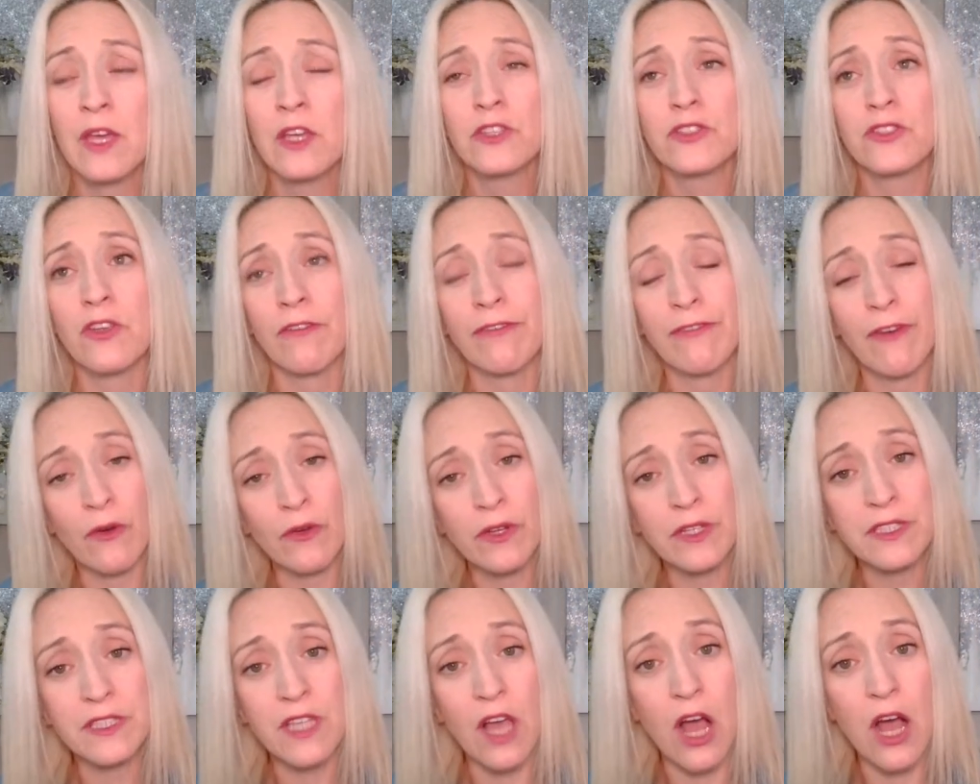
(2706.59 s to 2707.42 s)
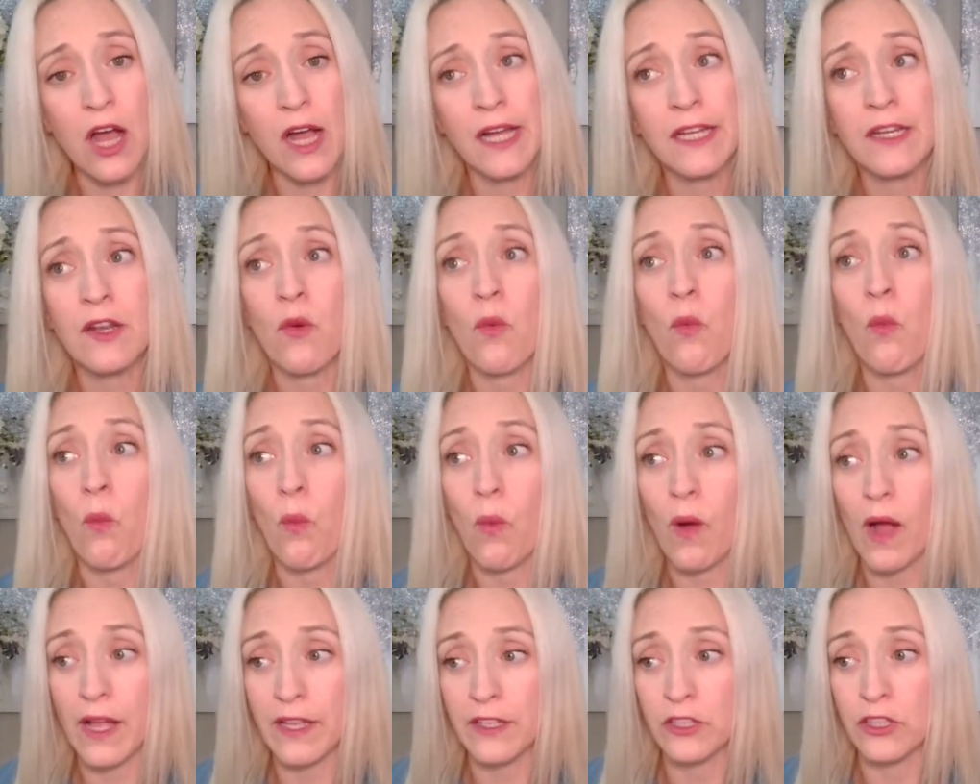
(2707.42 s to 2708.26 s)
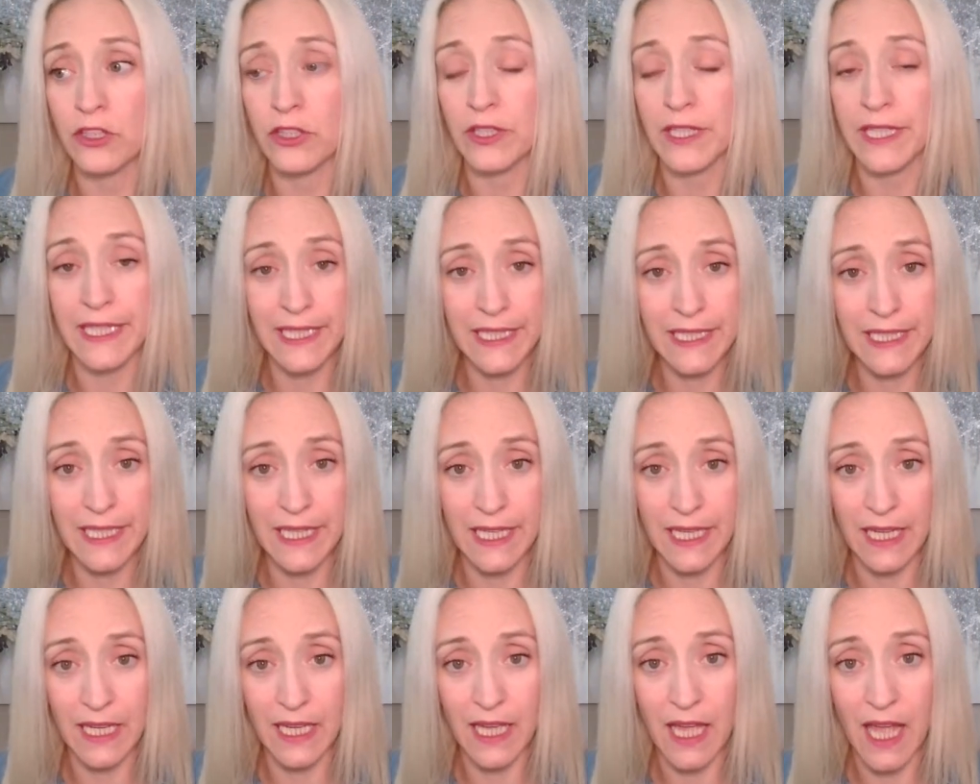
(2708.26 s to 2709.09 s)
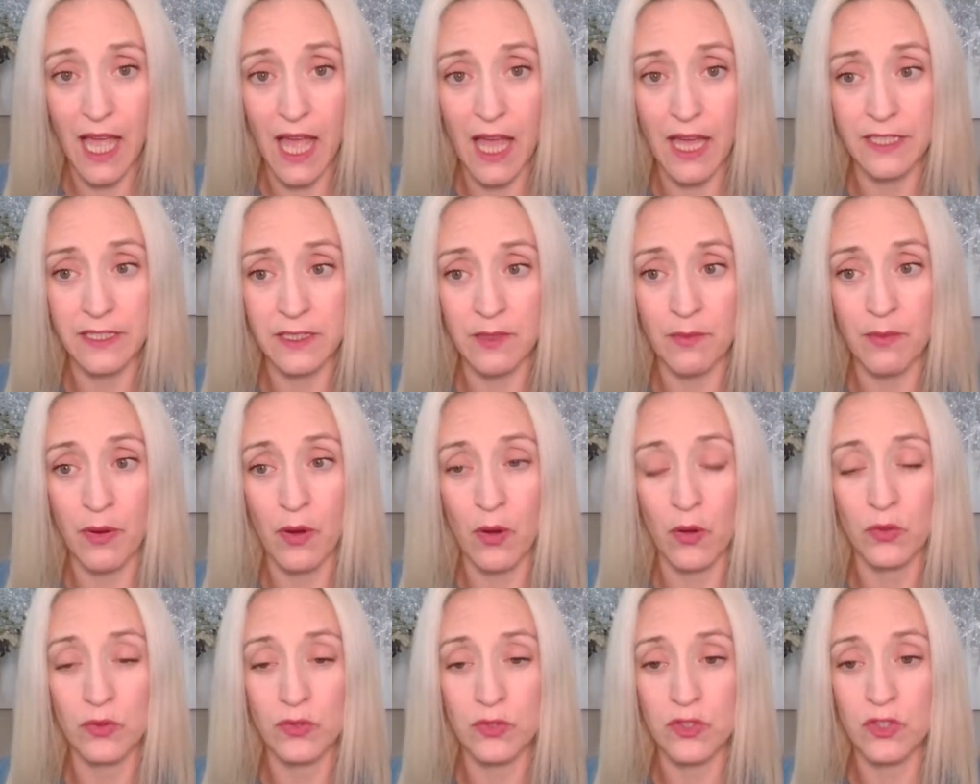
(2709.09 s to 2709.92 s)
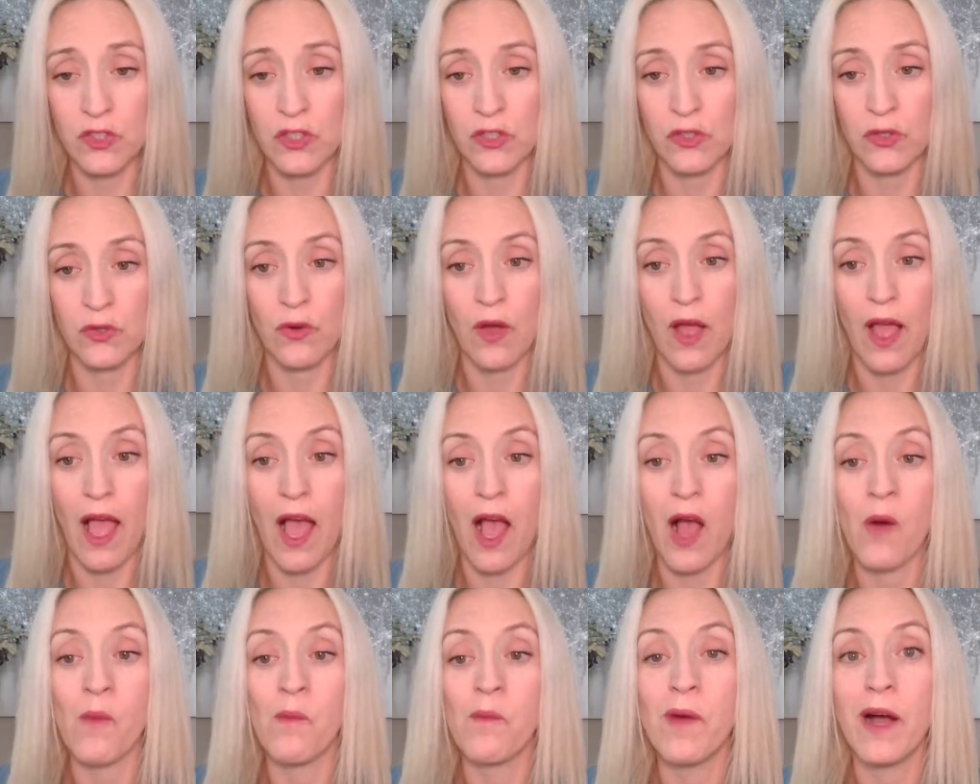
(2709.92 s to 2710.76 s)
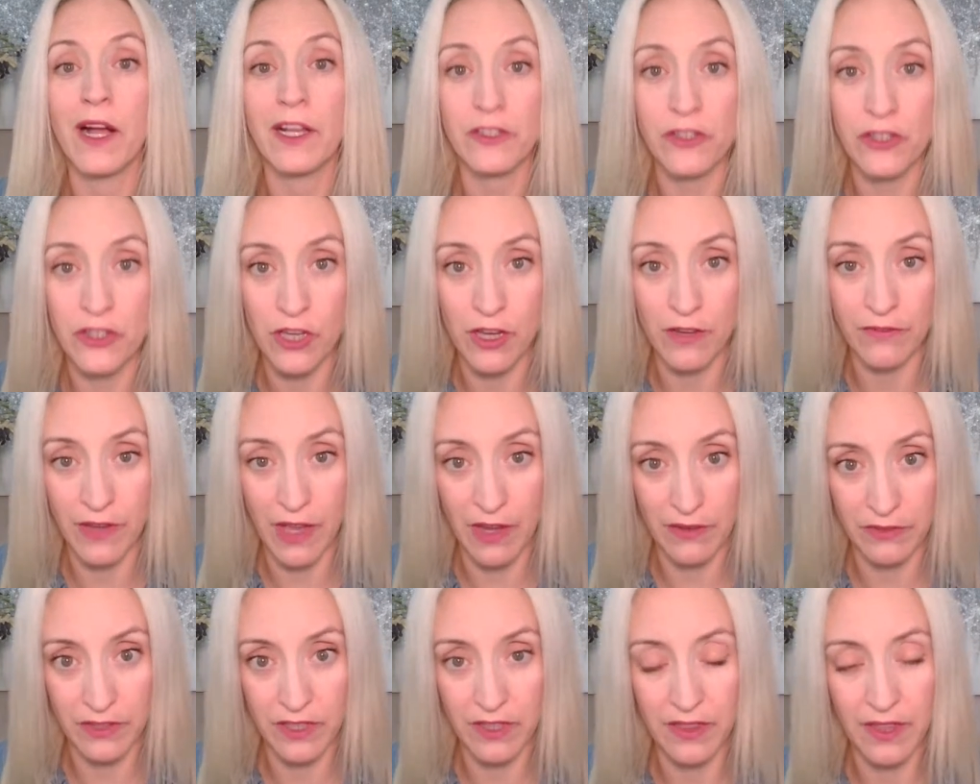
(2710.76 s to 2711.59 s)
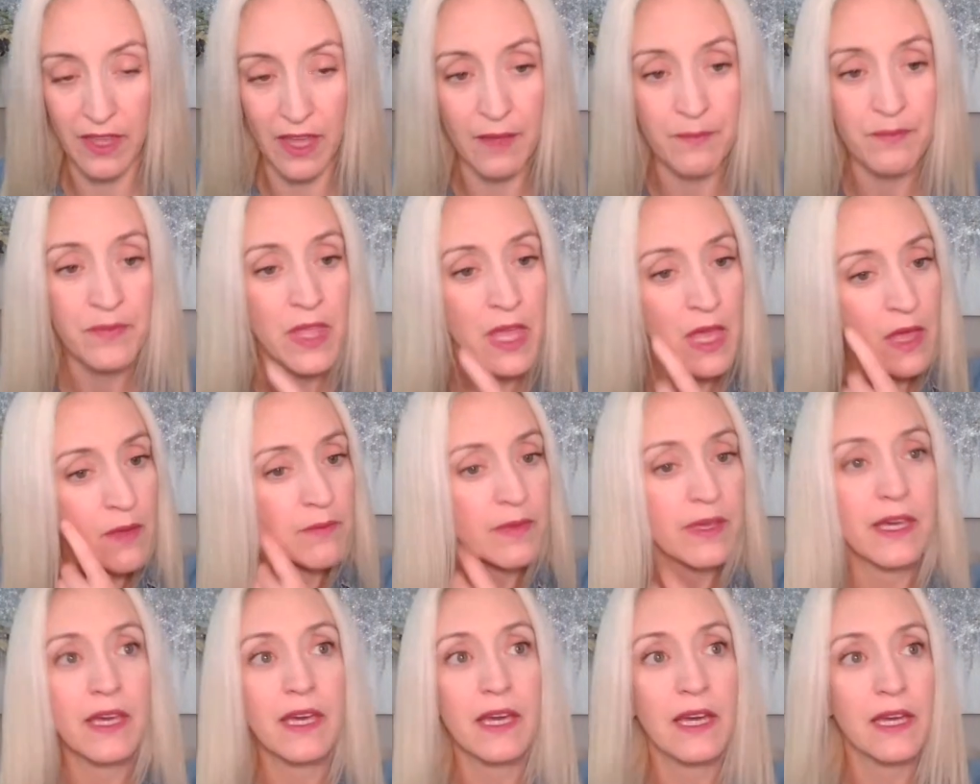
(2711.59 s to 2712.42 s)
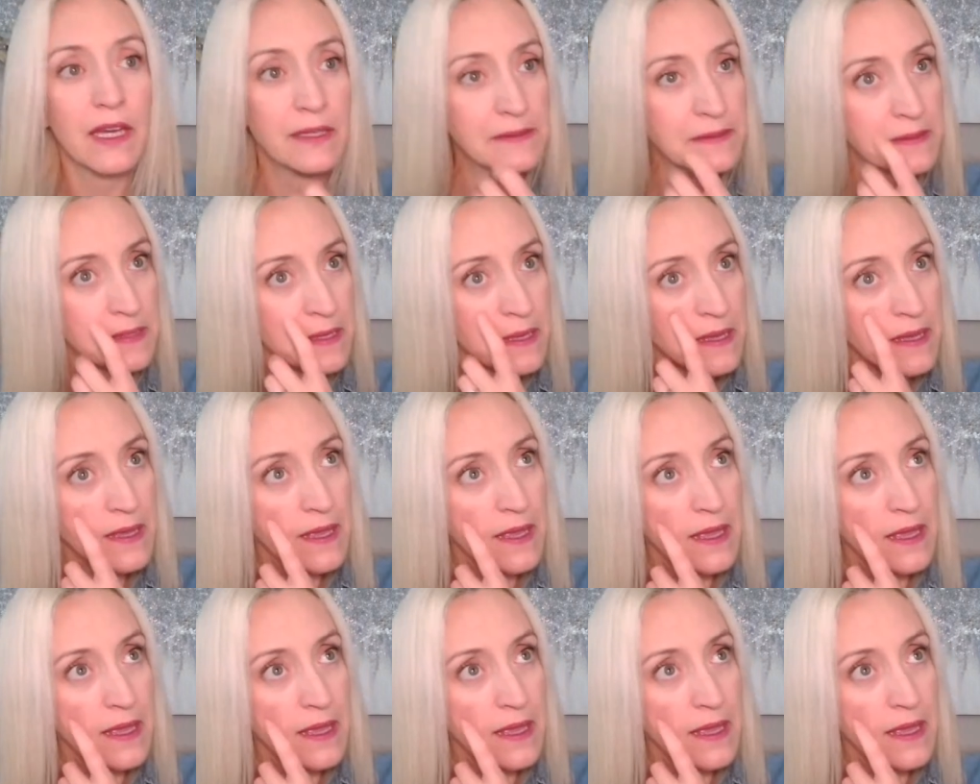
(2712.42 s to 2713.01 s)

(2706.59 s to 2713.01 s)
So focus on what you're eating as opposed to how much of everything, because